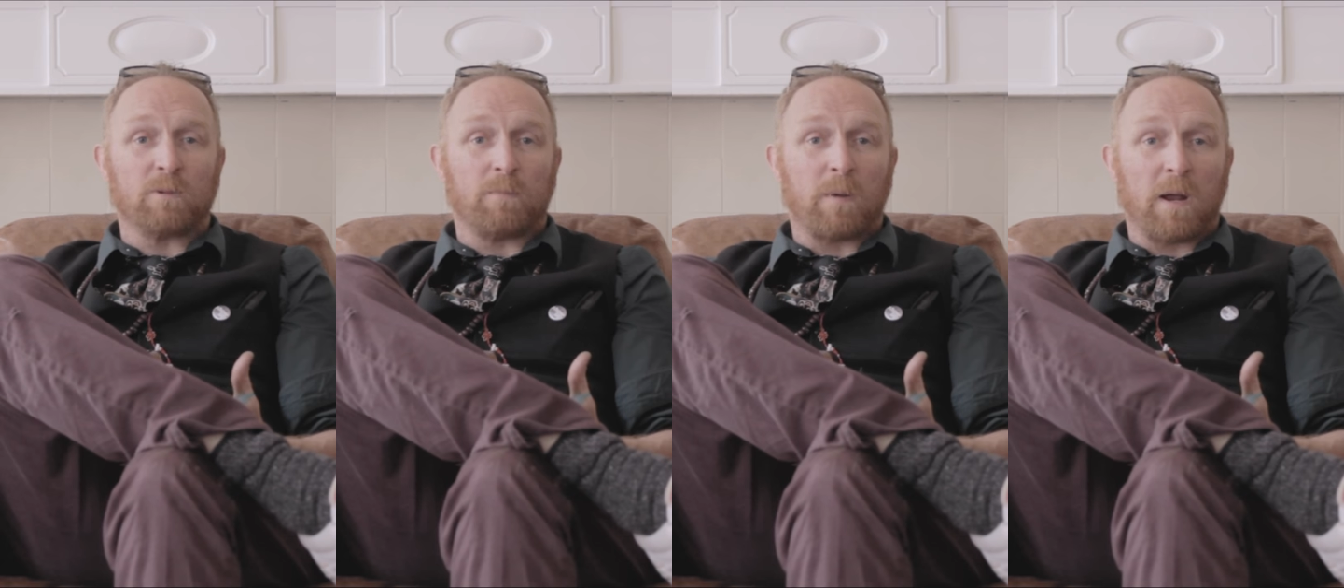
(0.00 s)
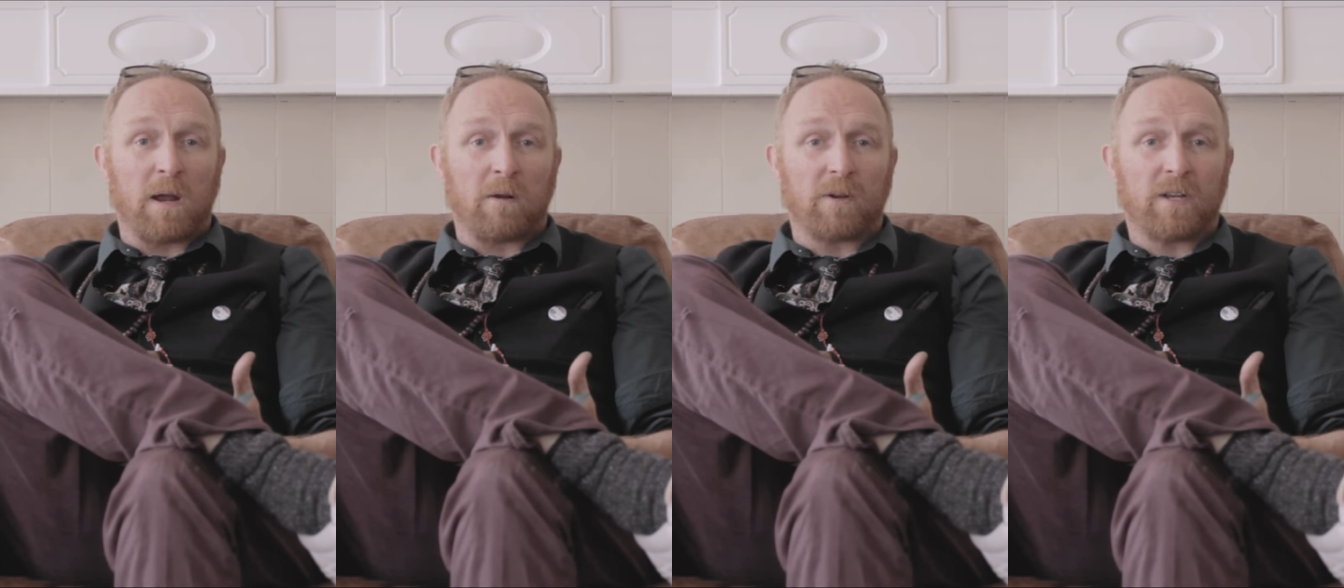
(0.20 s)

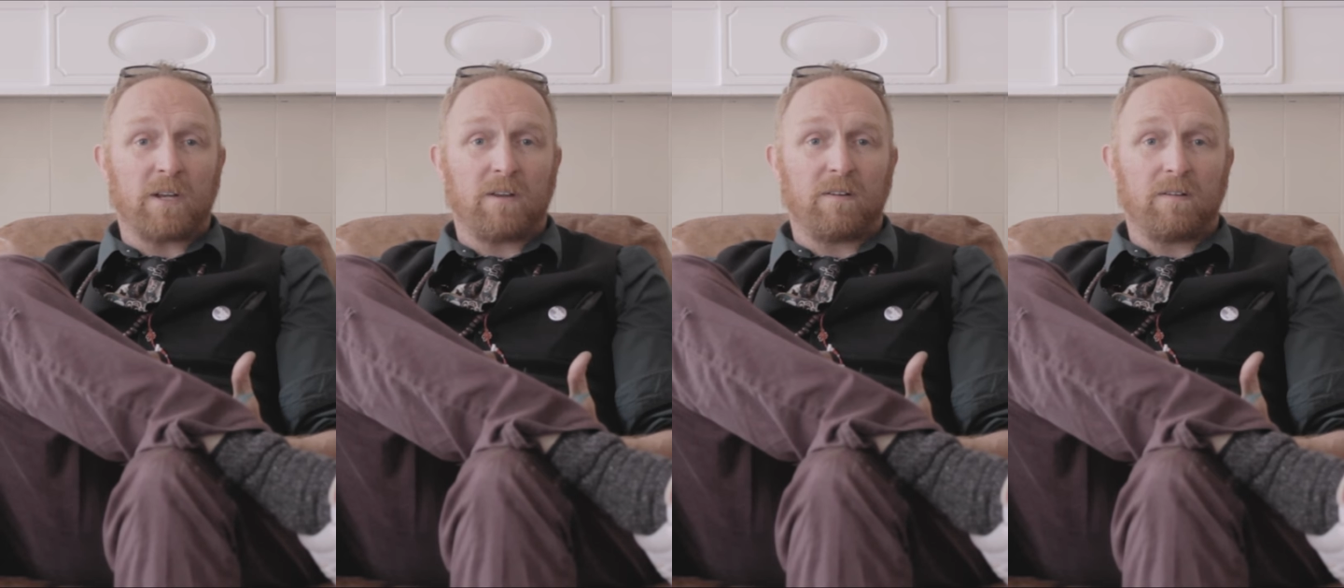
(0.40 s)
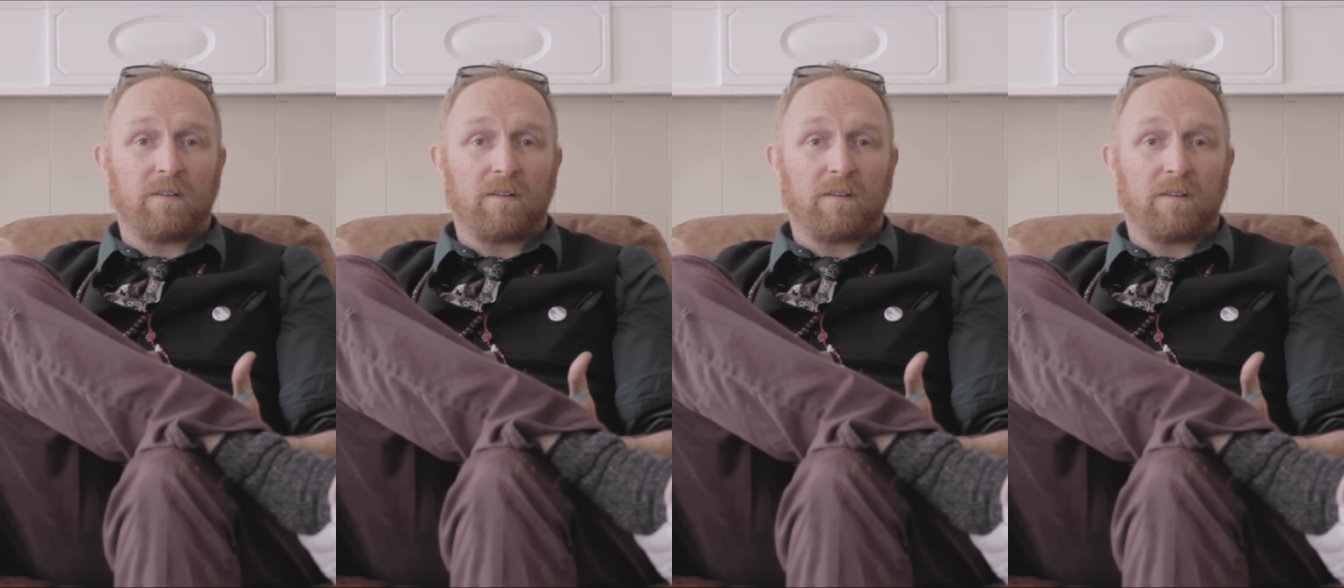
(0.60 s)

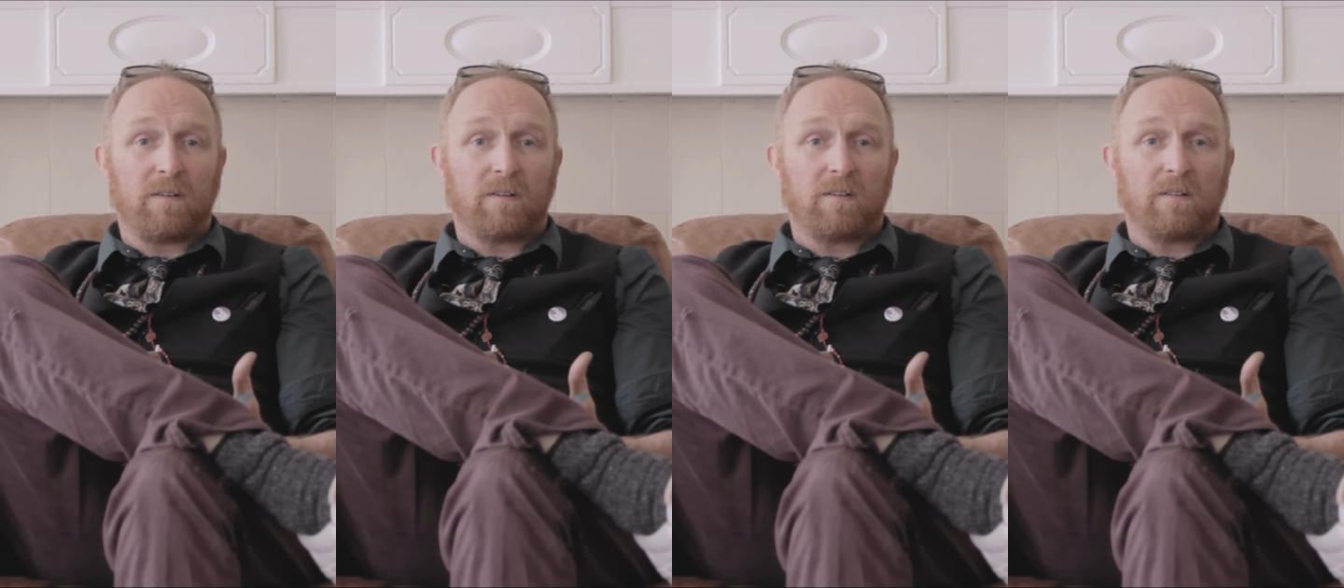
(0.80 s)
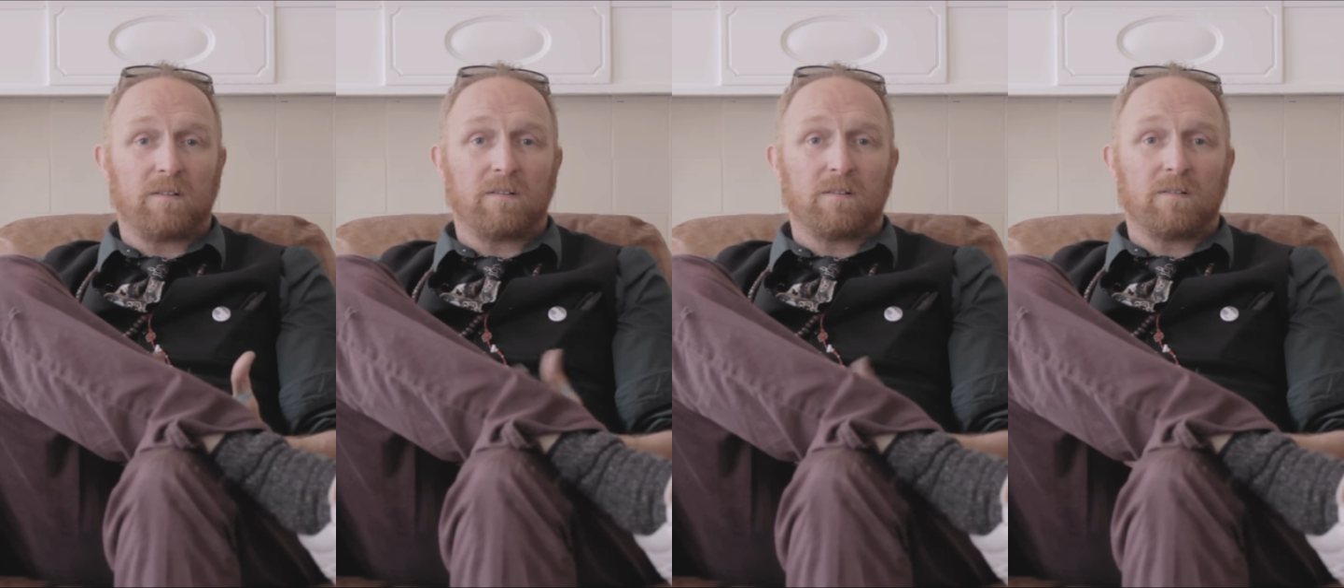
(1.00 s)
buried,
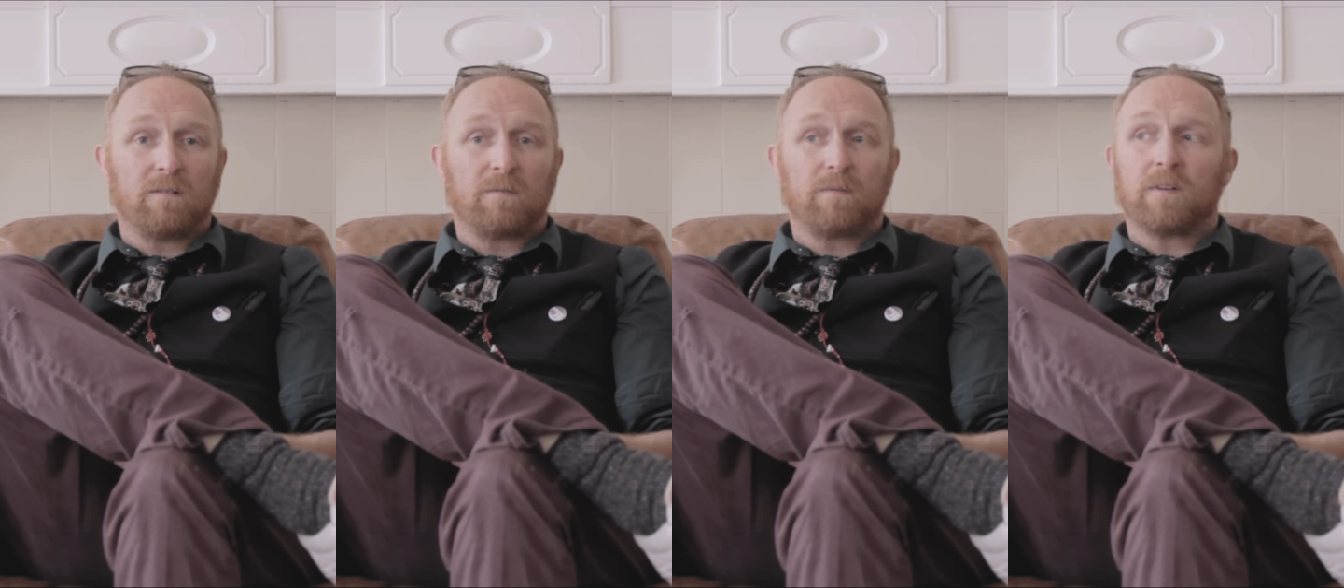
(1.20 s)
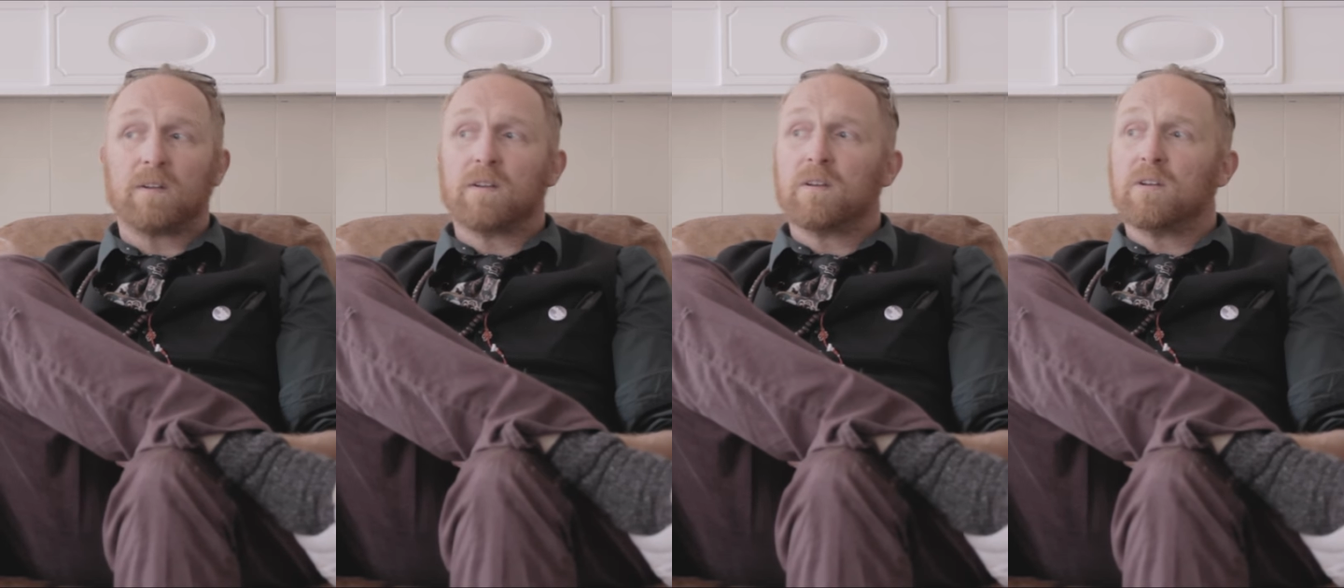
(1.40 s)

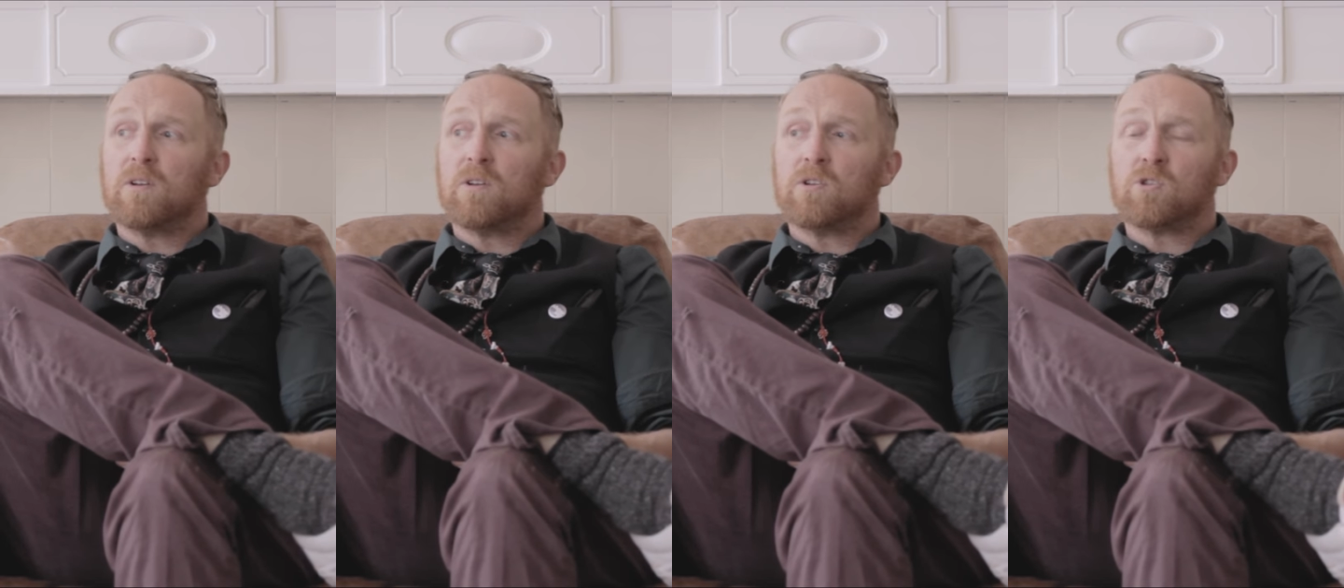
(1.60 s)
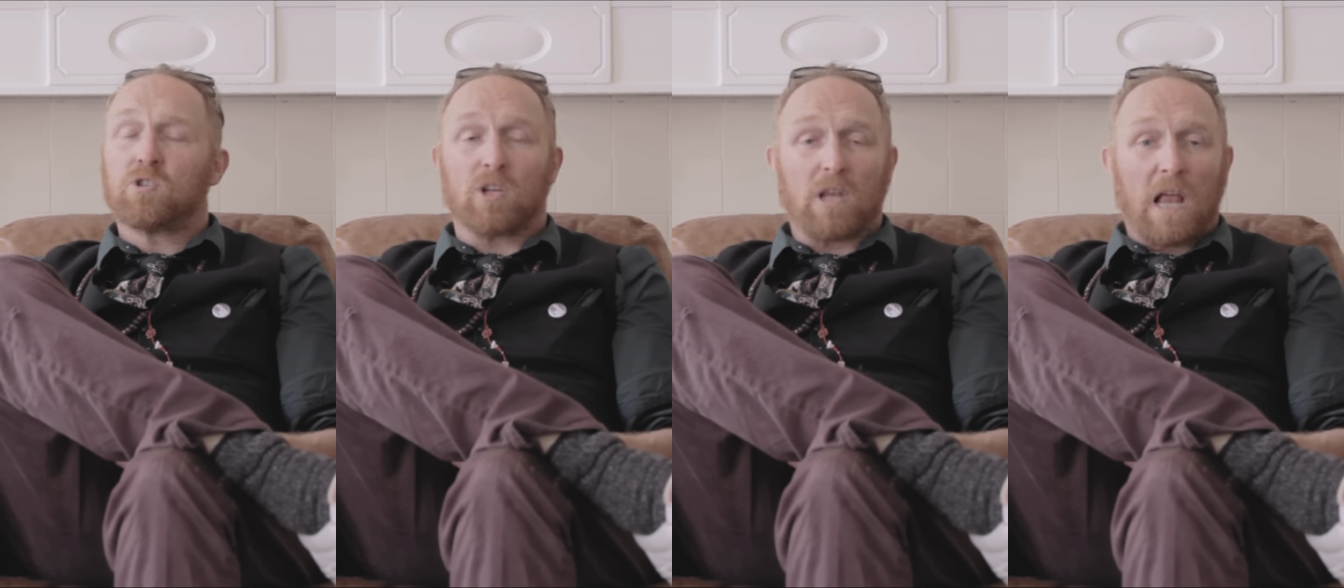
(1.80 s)

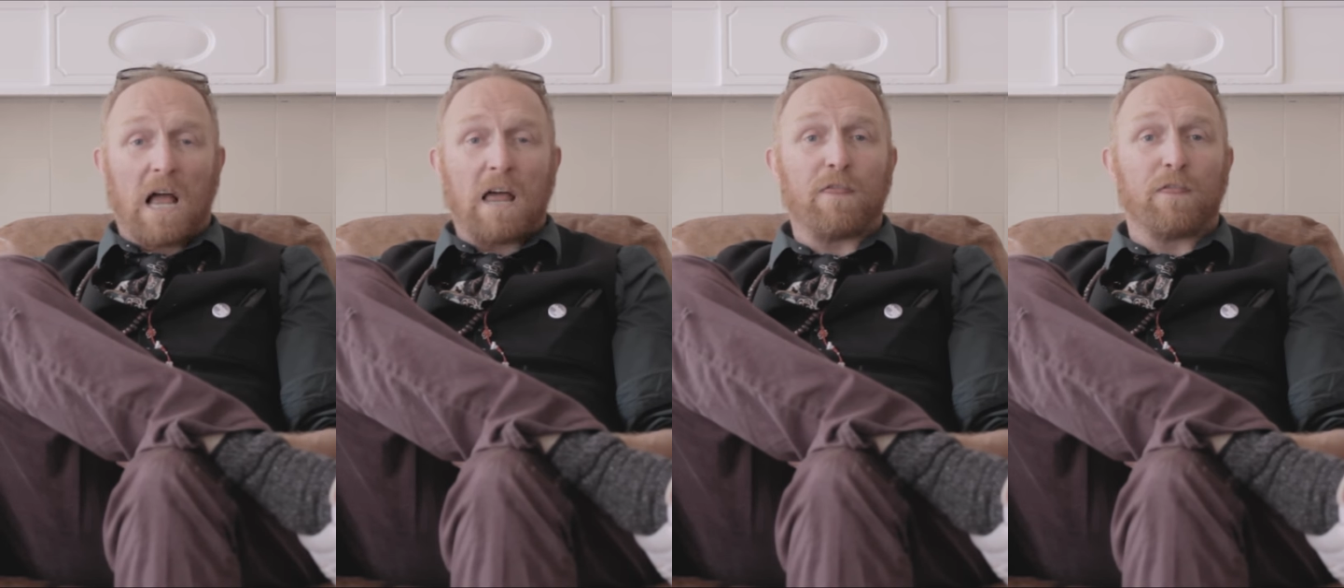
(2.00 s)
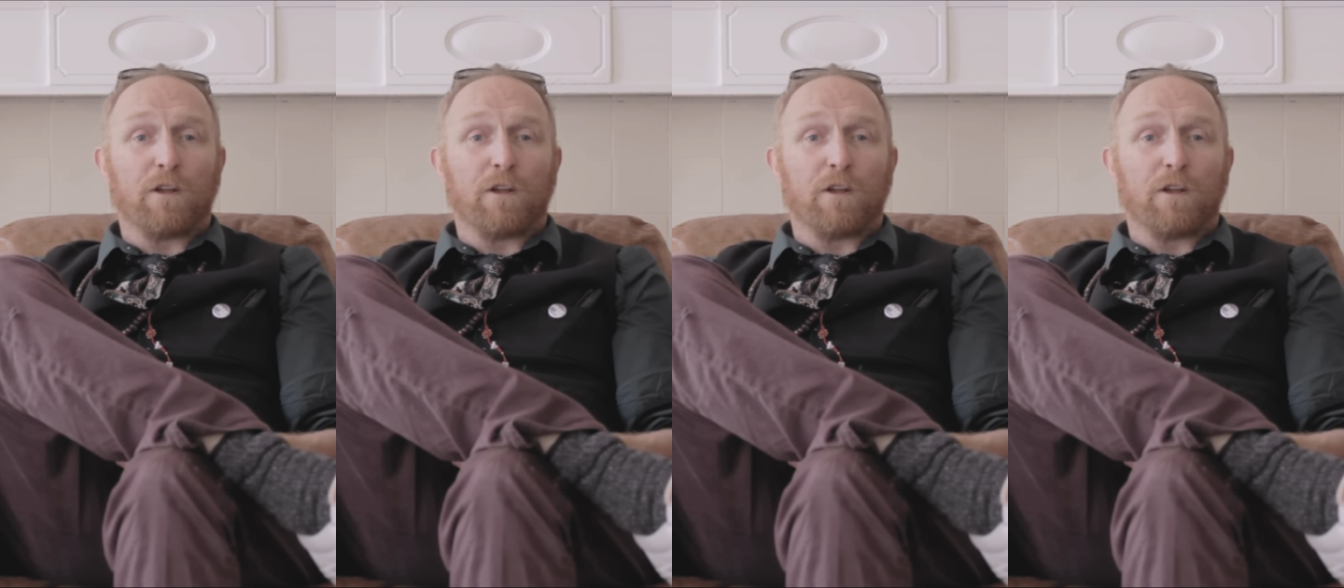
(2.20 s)
July